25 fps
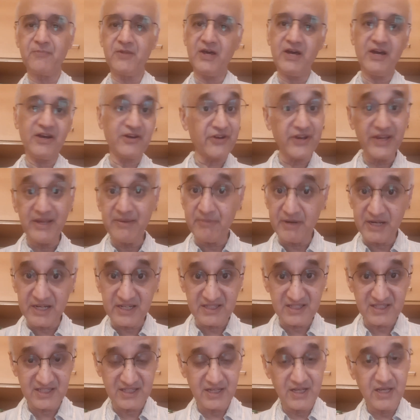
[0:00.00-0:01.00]

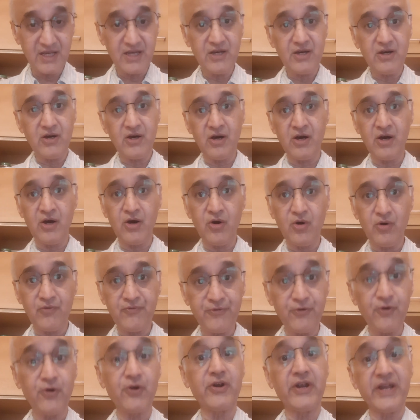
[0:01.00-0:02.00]
agreements
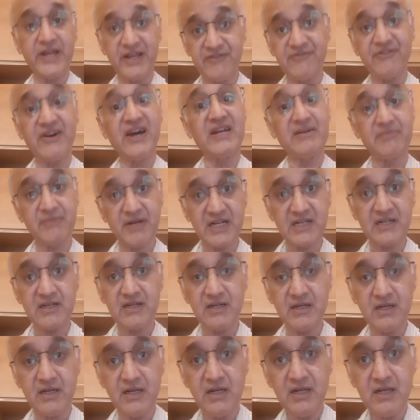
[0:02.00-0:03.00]
for environmental
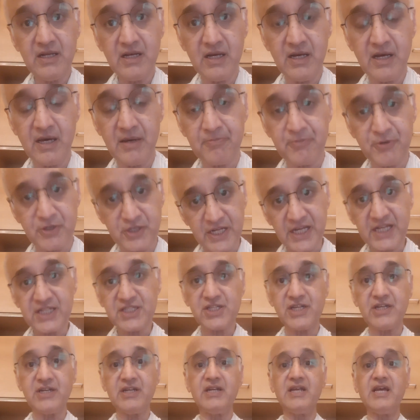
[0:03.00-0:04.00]

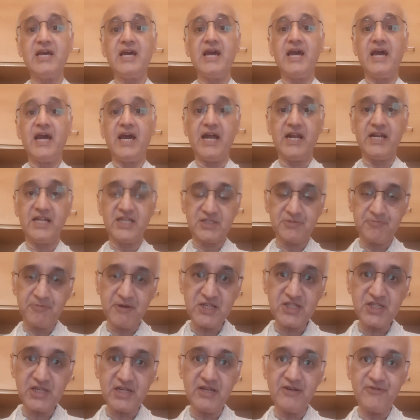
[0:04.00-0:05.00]
protection, and
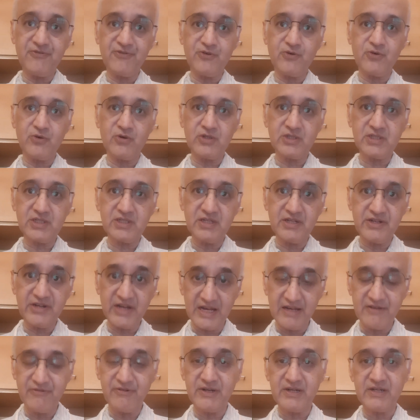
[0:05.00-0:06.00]
especially, of course,
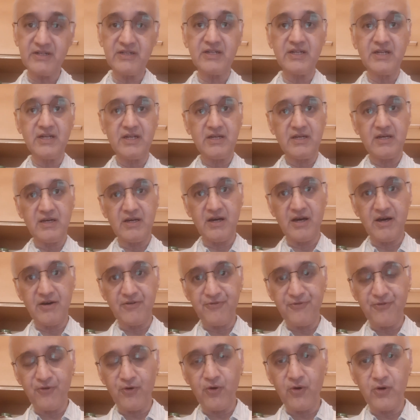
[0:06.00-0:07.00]
relevant
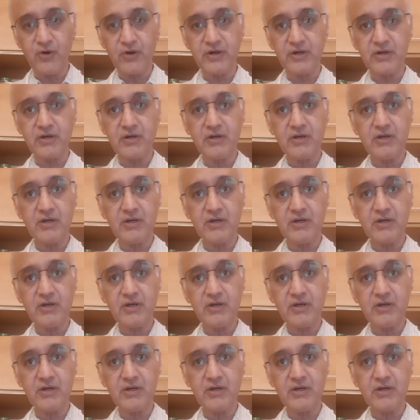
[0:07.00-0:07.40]
for